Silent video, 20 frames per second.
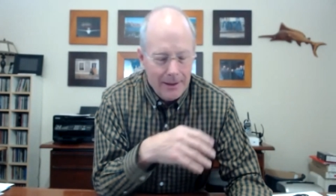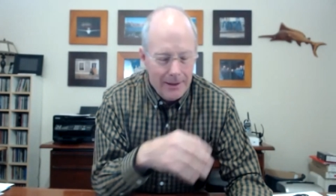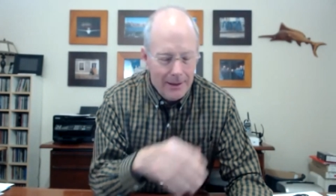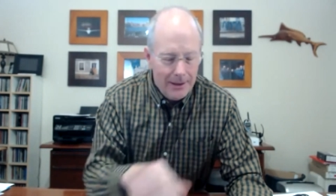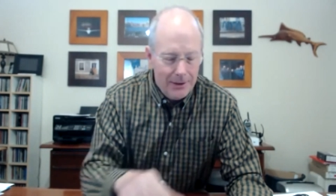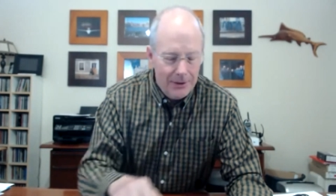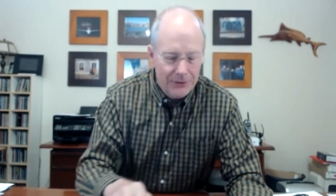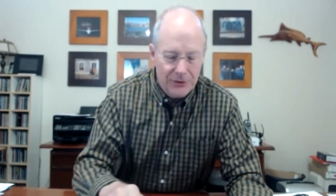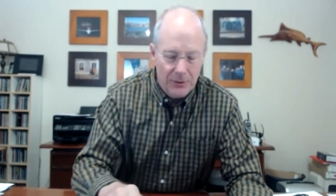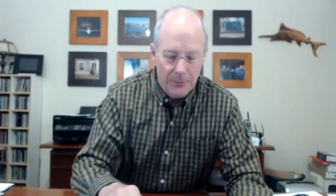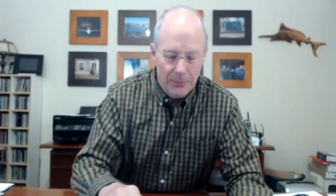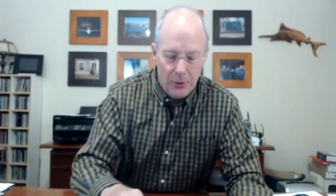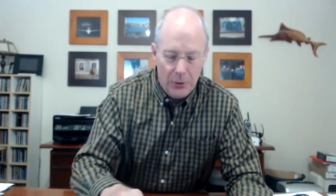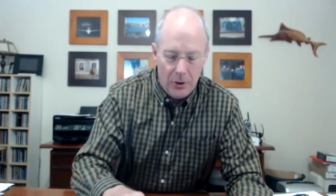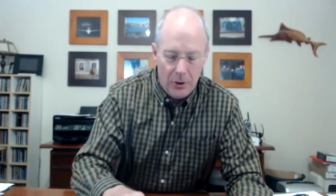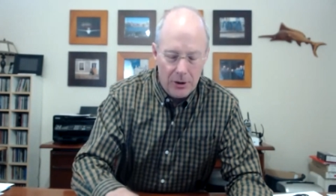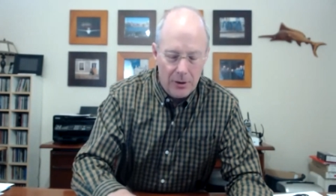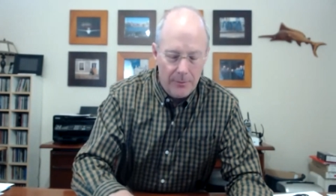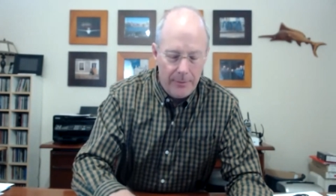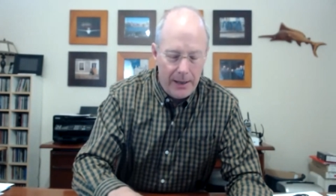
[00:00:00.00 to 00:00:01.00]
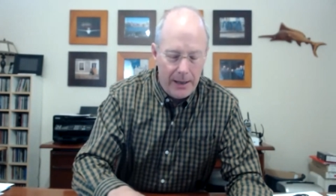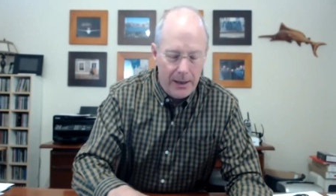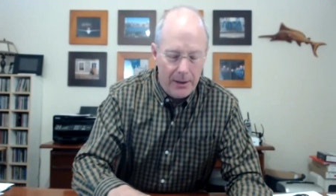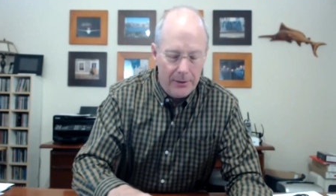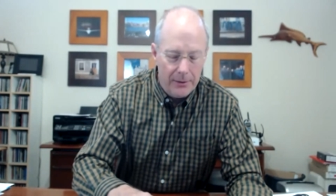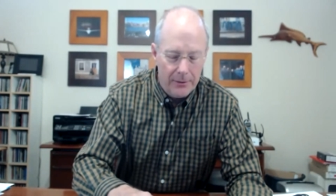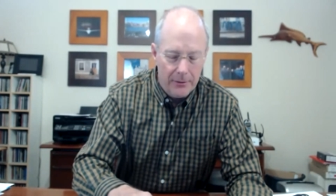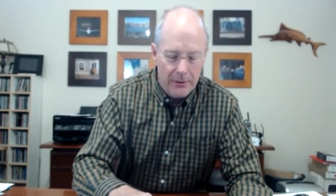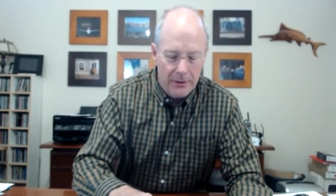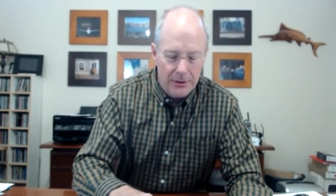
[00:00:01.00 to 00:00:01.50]
It is a book
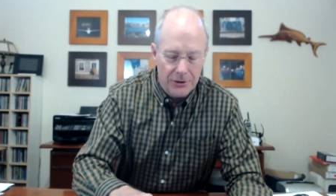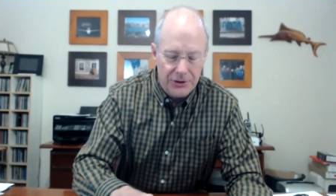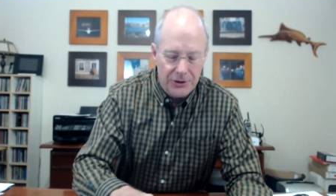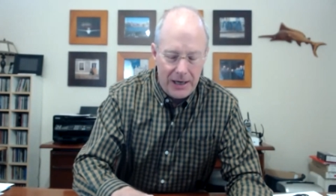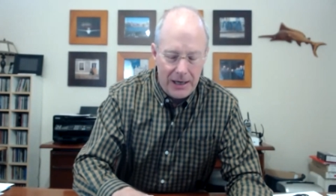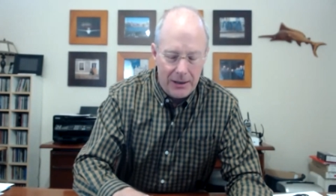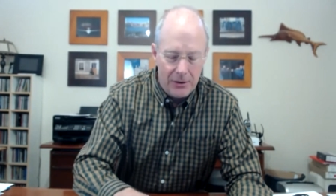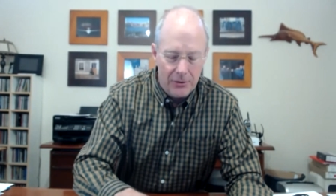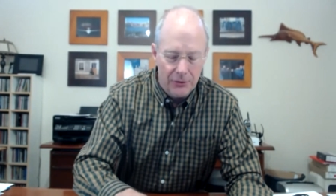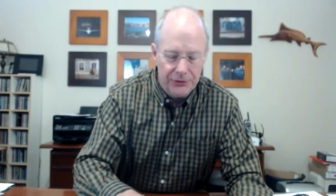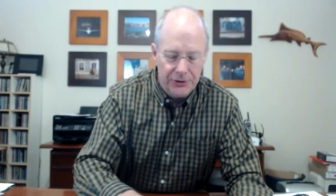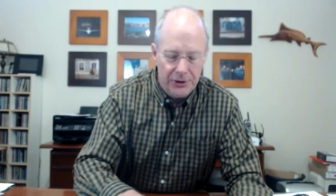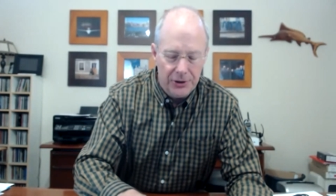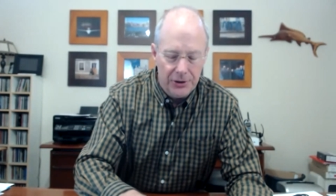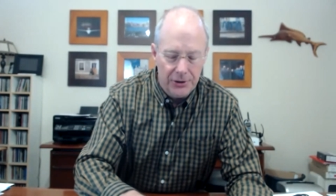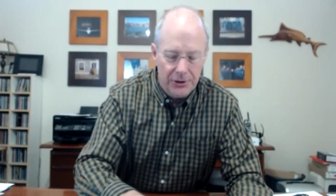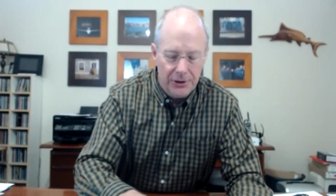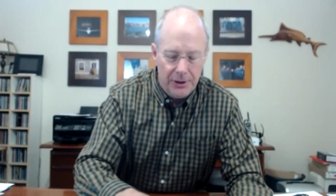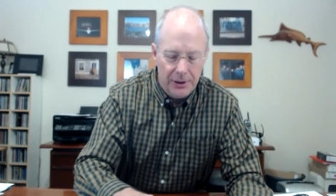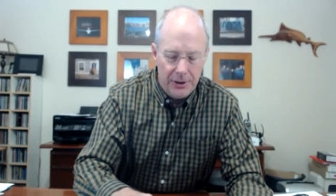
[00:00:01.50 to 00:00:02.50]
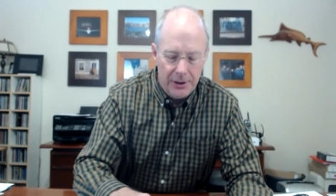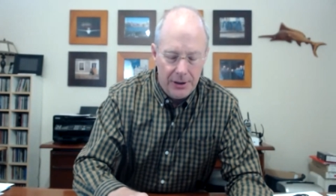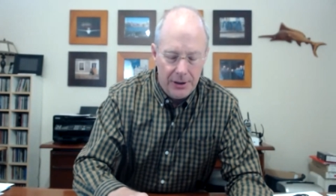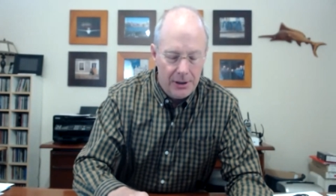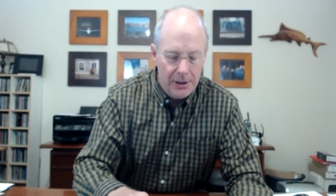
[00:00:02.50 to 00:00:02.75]
about Ernest Shackleton